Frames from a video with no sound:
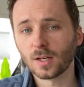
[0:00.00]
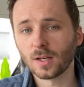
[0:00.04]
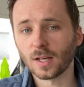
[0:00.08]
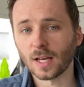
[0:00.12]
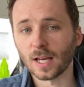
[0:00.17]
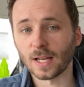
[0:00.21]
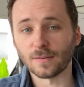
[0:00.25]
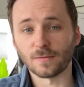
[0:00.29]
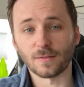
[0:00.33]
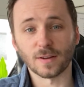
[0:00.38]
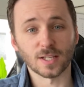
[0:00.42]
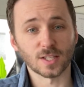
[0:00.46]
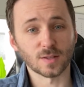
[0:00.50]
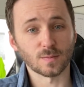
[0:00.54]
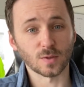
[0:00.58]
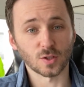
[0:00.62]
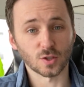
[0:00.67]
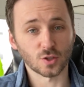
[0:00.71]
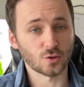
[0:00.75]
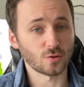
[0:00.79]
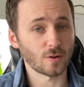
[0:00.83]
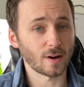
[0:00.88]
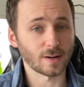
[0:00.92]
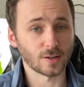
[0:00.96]
investment
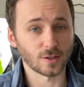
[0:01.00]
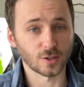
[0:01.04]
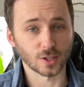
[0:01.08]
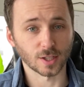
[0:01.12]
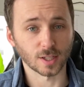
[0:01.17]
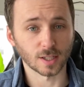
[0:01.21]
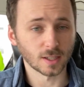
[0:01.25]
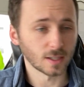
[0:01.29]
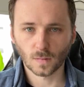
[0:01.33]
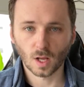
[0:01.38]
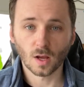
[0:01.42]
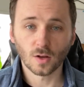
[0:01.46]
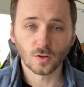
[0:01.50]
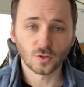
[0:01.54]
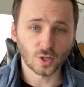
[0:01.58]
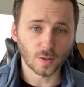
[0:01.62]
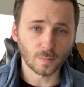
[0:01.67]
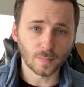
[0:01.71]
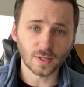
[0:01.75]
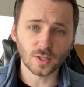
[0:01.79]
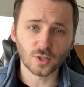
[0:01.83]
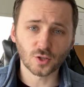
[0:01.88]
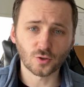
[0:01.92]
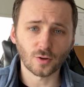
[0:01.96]
strategy.
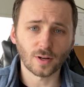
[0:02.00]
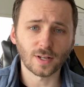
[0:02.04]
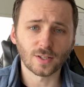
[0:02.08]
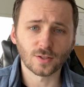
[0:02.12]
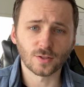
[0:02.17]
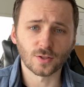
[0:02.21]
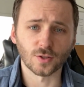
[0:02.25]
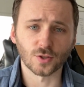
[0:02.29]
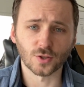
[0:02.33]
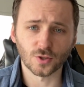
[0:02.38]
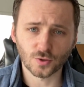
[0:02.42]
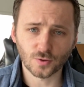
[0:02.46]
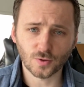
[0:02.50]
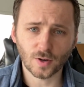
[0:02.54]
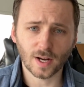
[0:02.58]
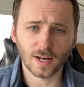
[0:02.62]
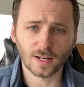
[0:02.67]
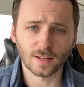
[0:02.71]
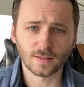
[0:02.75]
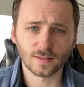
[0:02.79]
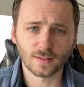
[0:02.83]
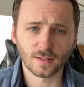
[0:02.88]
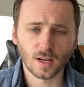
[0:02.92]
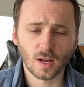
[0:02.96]
Jumping straight into
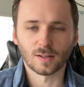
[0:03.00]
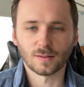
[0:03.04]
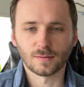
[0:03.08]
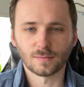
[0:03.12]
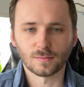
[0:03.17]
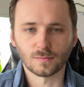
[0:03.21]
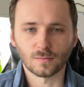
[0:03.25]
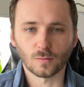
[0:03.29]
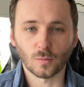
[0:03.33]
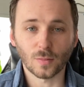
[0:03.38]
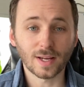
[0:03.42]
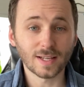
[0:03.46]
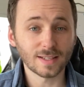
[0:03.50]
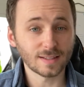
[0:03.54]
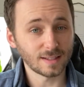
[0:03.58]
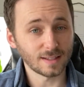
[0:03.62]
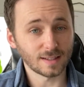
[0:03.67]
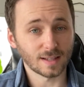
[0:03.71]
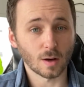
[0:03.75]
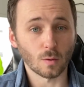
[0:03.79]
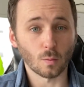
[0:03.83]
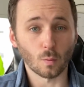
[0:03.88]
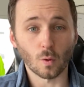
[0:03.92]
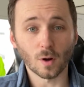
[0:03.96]
strengths, we can see
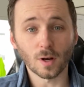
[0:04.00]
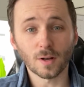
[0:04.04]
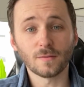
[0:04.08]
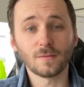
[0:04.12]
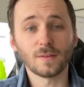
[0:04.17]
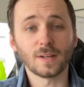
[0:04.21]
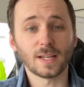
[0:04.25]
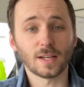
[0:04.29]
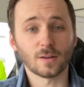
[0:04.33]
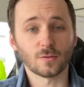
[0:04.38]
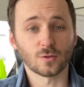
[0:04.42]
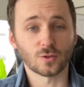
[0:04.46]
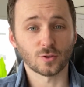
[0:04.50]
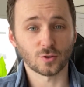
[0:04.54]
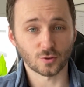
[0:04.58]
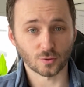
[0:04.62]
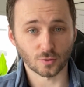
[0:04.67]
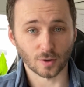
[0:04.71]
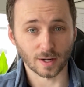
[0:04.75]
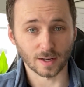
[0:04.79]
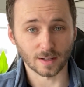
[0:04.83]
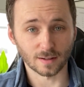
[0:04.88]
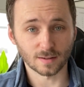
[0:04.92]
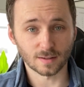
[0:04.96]
that one of NIO's
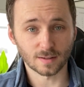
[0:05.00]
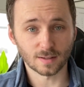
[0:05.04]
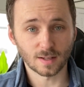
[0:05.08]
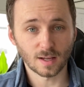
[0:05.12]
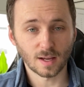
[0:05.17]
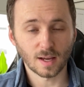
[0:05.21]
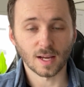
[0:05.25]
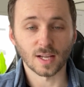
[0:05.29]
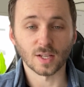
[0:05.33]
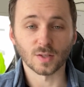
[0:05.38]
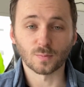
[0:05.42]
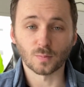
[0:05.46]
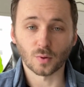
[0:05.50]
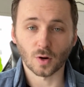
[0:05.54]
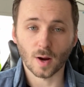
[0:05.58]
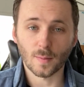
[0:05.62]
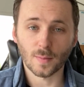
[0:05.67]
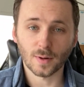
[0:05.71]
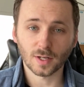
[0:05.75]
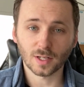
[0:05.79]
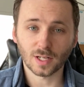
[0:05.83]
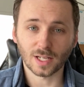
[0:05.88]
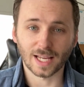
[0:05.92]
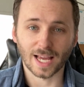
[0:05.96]
strengths is
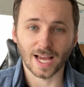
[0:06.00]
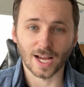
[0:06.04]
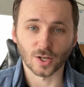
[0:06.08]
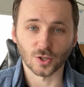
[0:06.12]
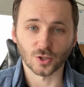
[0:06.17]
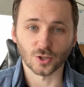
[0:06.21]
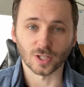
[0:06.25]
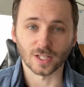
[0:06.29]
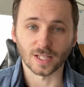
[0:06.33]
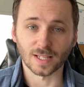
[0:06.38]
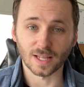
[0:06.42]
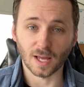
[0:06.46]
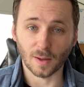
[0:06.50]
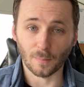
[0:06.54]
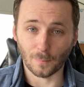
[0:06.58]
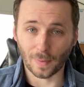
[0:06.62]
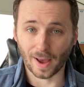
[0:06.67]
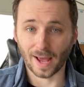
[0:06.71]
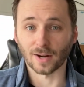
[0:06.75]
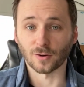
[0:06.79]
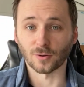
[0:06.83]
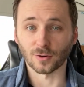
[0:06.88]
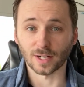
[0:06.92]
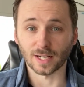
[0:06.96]
primarily actually their
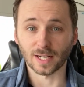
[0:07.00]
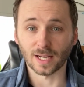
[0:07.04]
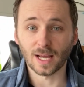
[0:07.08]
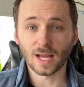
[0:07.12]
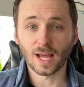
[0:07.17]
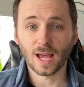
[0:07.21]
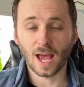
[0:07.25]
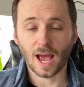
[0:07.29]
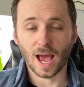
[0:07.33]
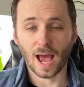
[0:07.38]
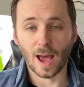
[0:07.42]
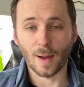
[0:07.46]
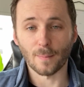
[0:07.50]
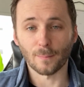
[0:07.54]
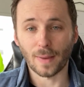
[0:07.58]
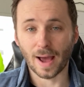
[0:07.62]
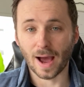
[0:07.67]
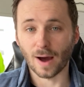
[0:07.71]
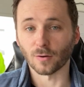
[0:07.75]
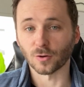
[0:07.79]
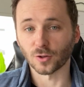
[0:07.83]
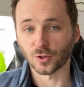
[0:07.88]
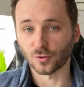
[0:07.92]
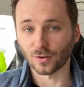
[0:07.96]
battery and
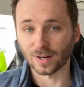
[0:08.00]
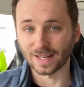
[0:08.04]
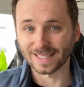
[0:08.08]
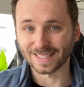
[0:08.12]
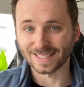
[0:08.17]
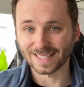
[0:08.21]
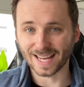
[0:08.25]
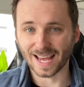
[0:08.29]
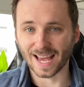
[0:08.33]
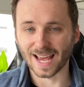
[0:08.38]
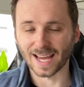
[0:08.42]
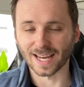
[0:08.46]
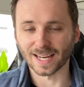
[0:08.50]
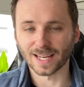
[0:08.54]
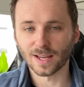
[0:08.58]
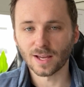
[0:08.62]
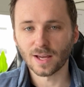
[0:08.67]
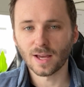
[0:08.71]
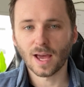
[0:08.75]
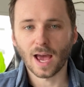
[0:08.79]
powertrain tech.